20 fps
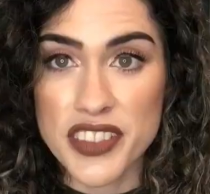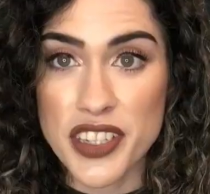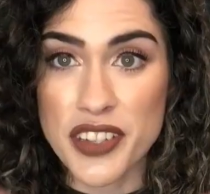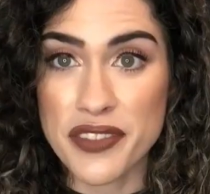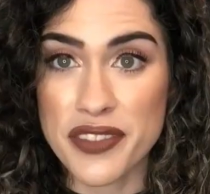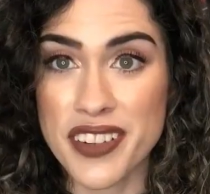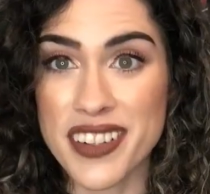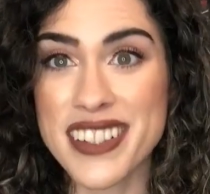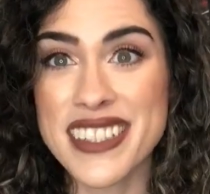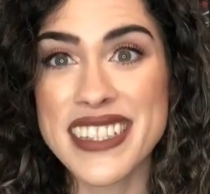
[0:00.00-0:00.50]
So
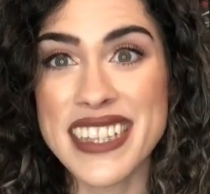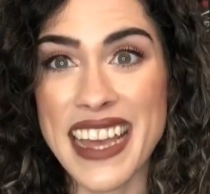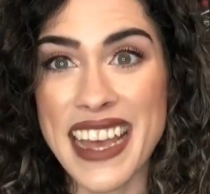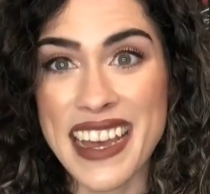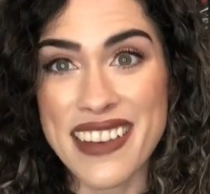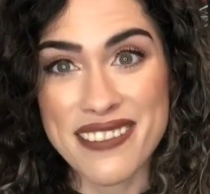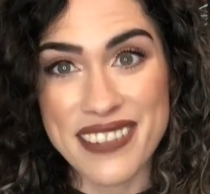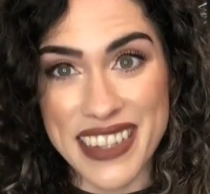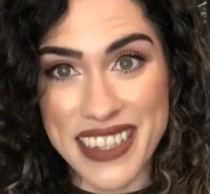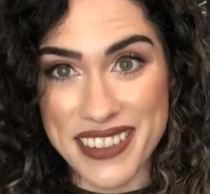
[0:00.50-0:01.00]
first I
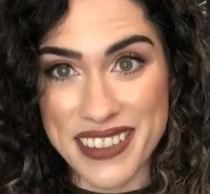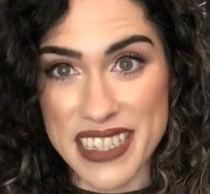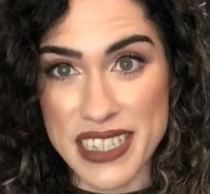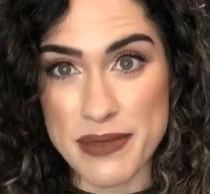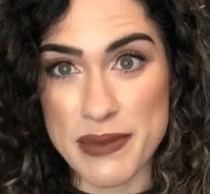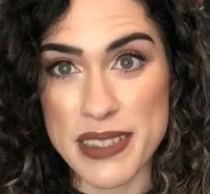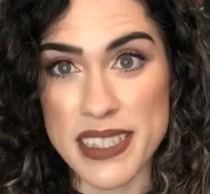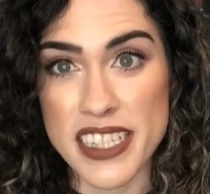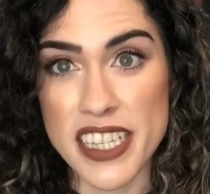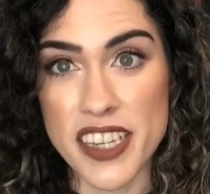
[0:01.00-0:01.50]
have my
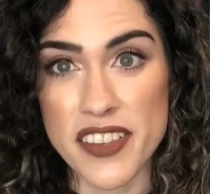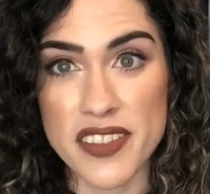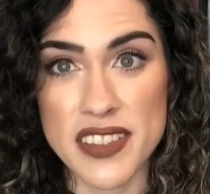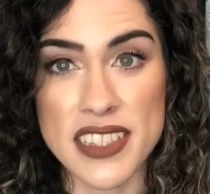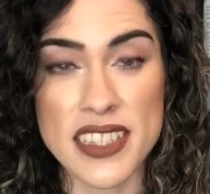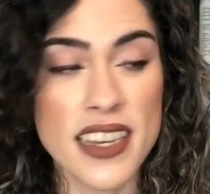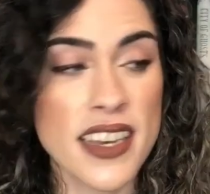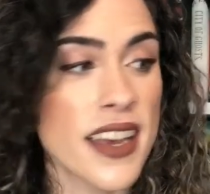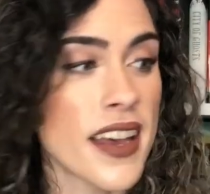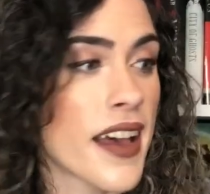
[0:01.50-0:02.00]
Christmas
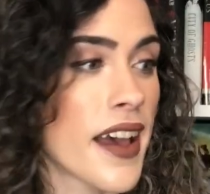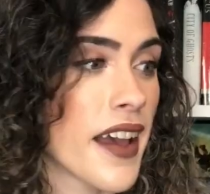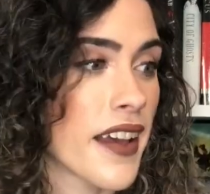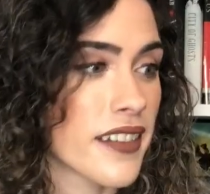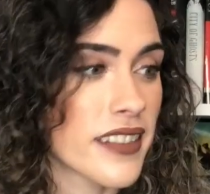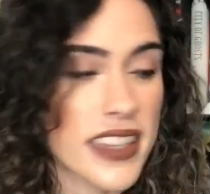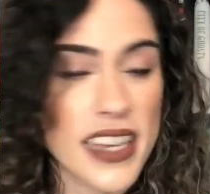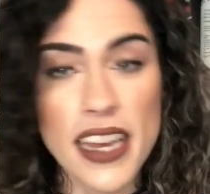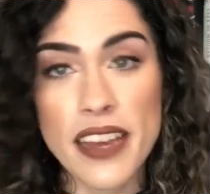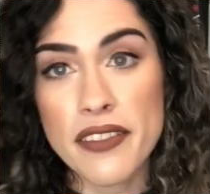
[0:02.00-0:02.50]
gifts.
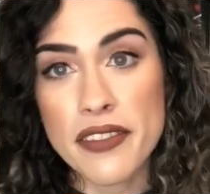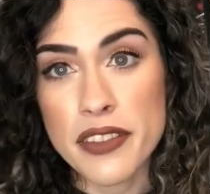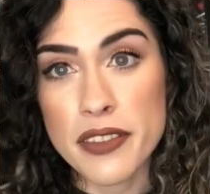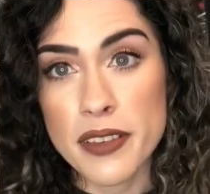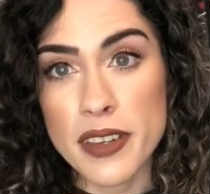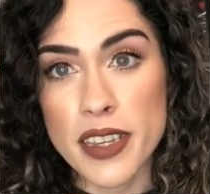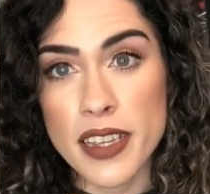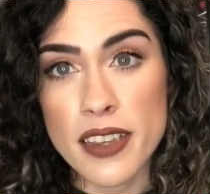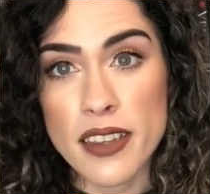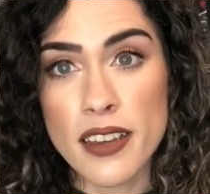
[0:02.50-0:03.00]
I only have
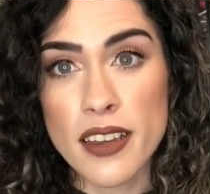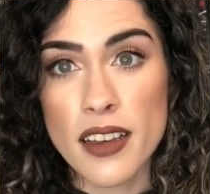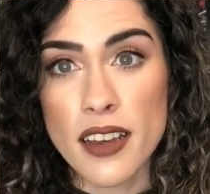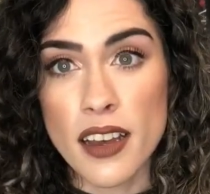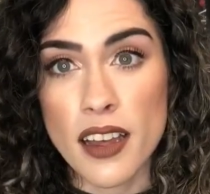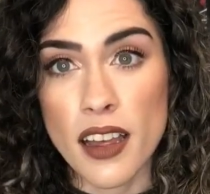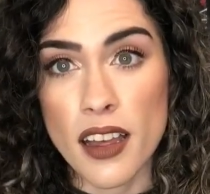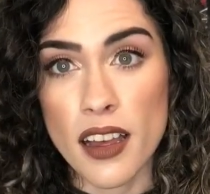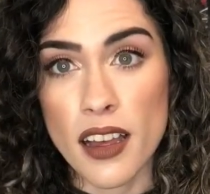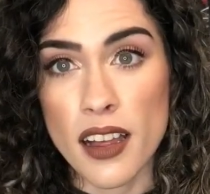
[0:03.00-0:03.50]
three
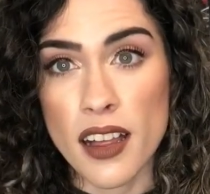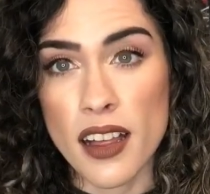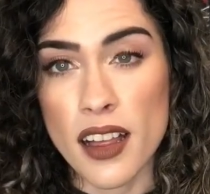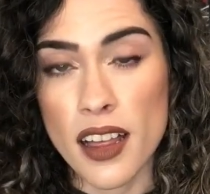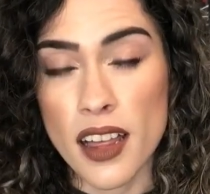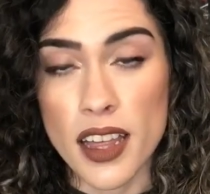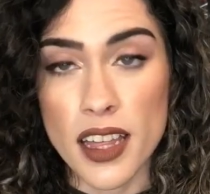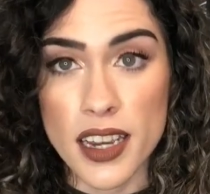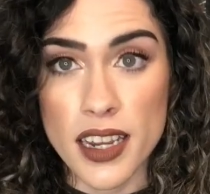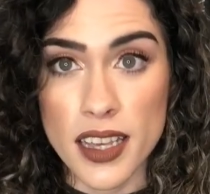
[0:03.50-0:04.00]

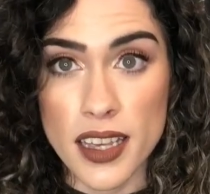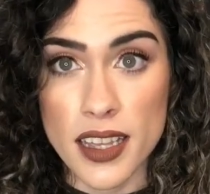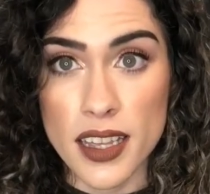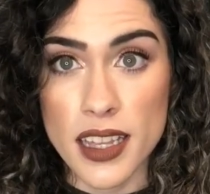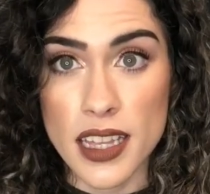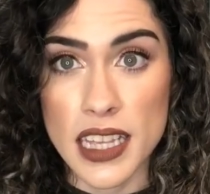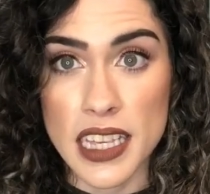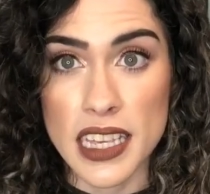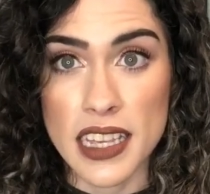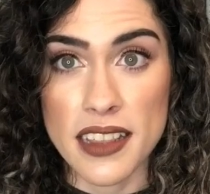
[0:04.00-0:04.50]
on
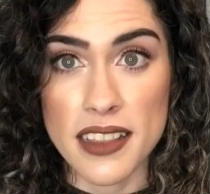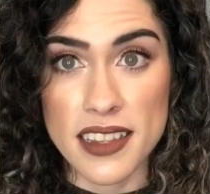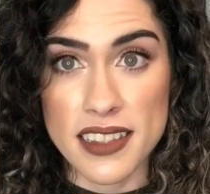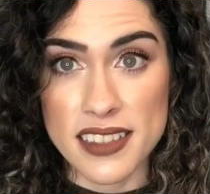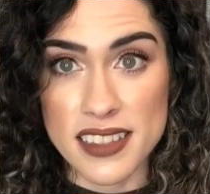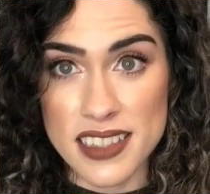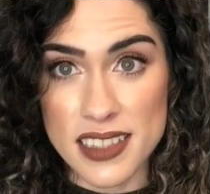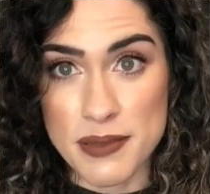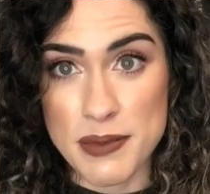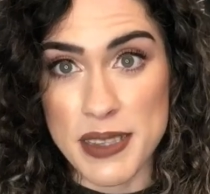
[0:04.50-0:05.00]

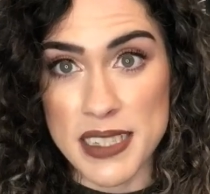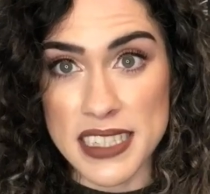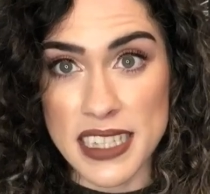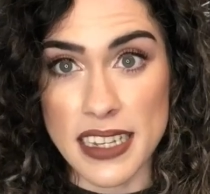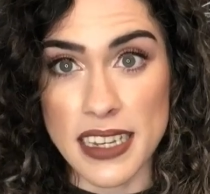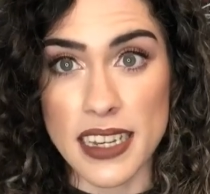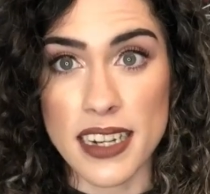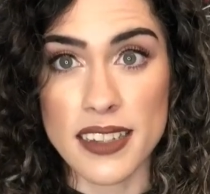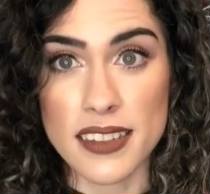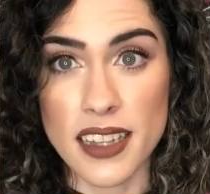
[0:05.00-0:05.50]
this list because
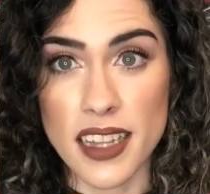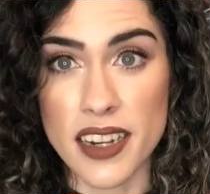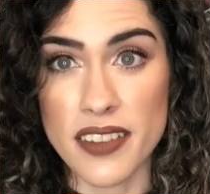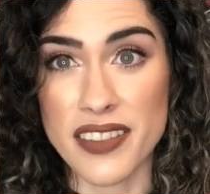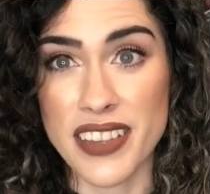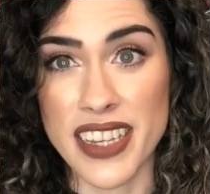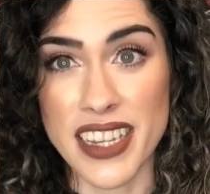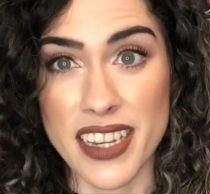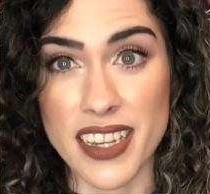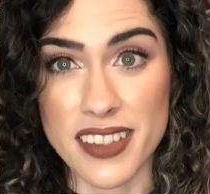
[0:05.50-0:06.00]
I got a lot
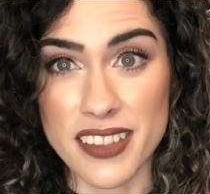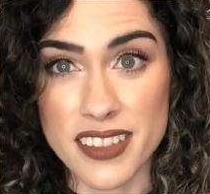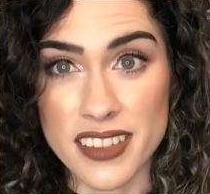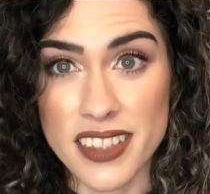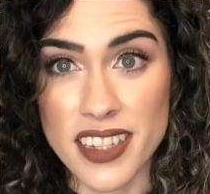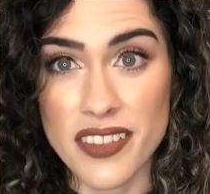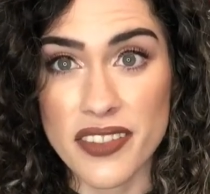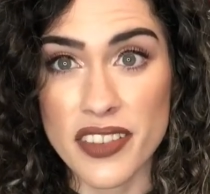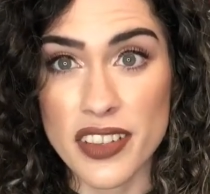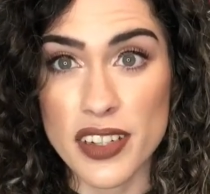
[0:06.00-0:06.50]
of like other
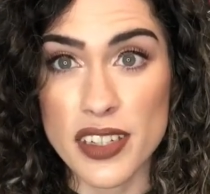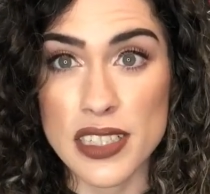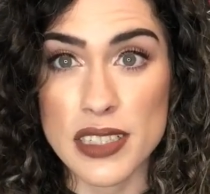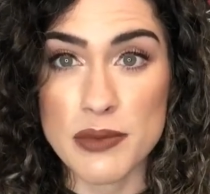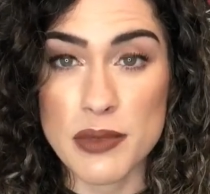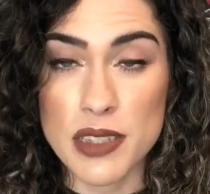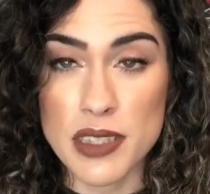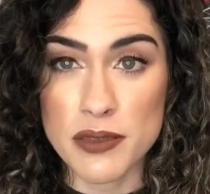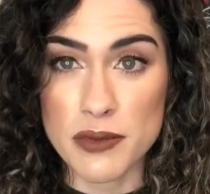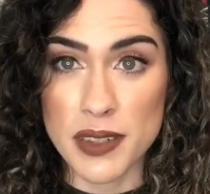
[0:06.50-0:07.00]
stuff for
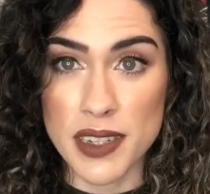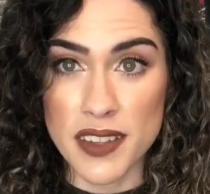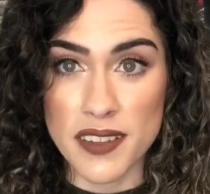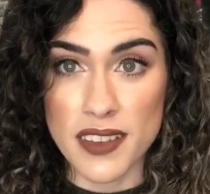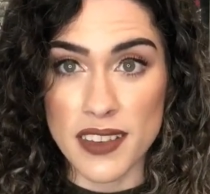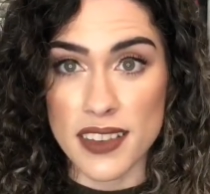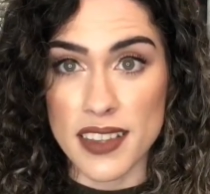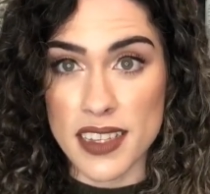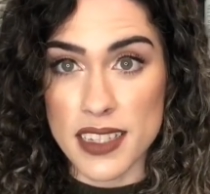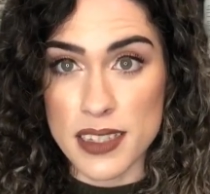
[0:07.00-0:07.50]
Christmas. One
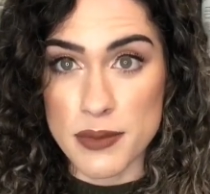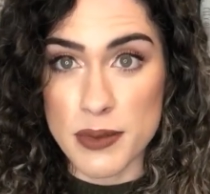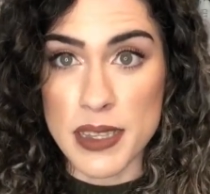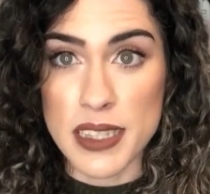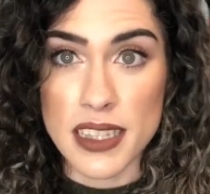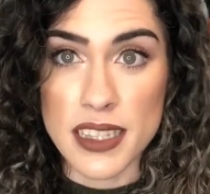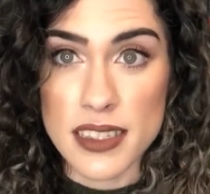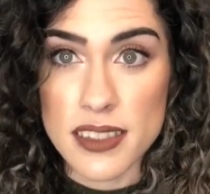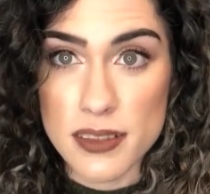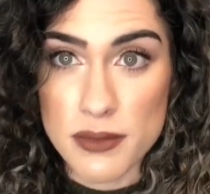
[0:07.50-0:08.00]
of the things
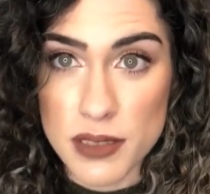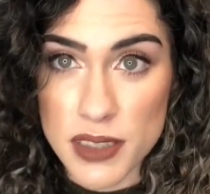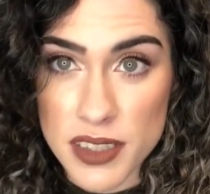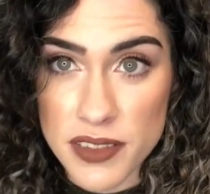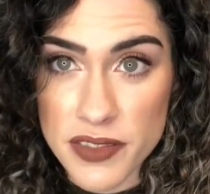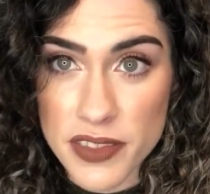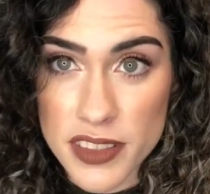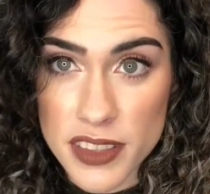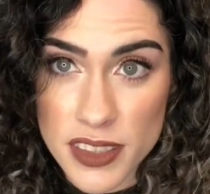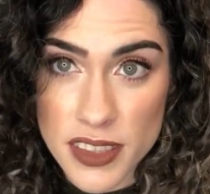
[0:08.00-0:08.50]
being this
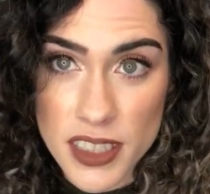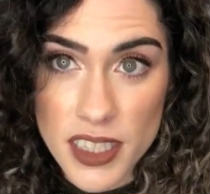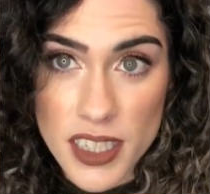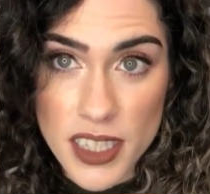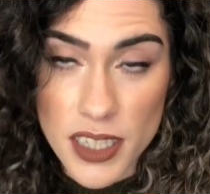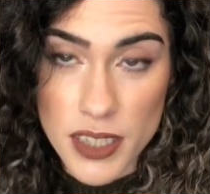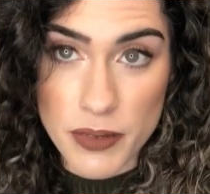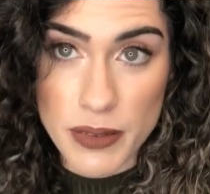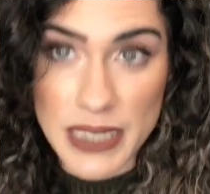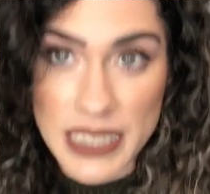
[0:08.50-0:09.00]
wonderful
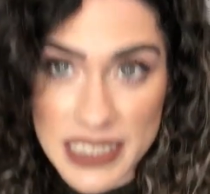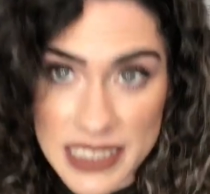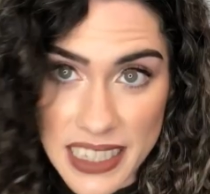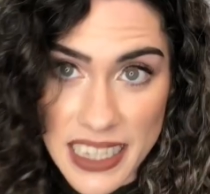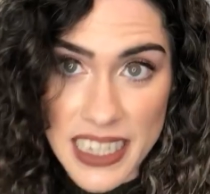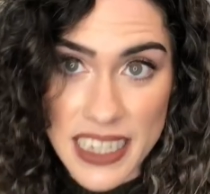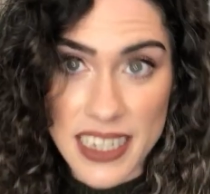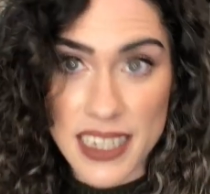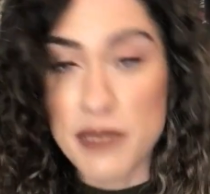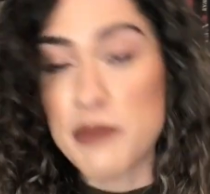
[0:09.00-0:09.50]
ring
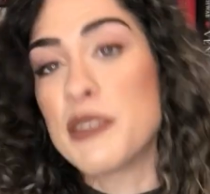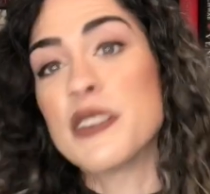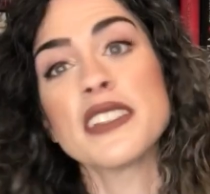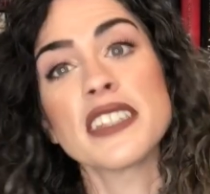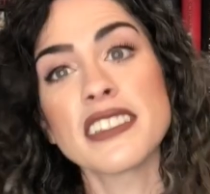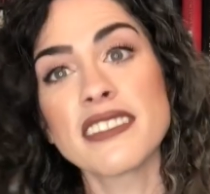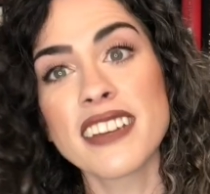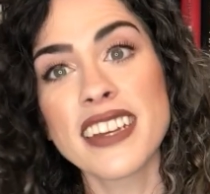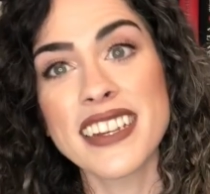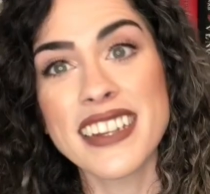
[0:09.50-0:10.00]
light I'm
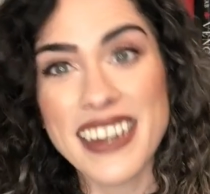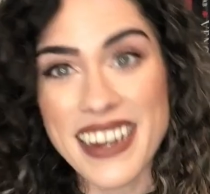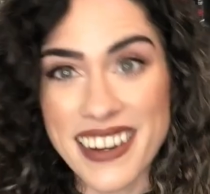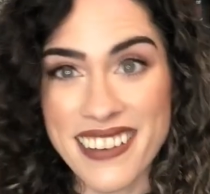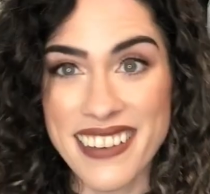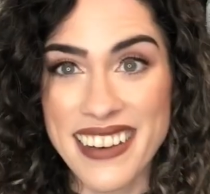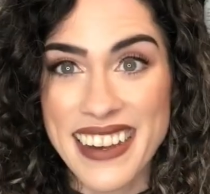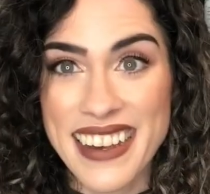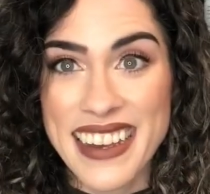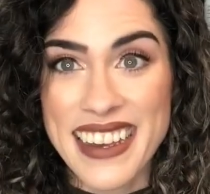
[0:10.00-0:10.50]
using right
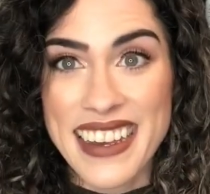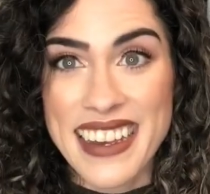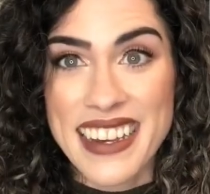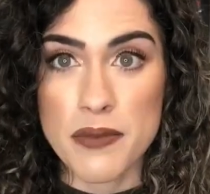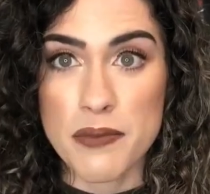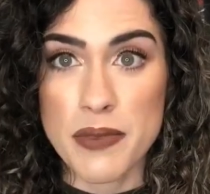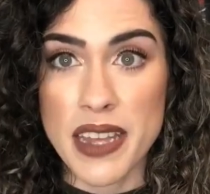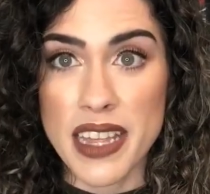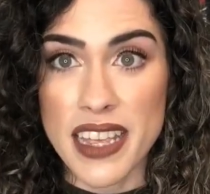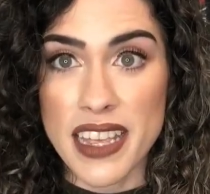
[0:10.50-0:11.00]
now.
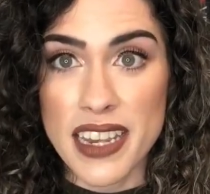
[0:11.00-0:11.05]
But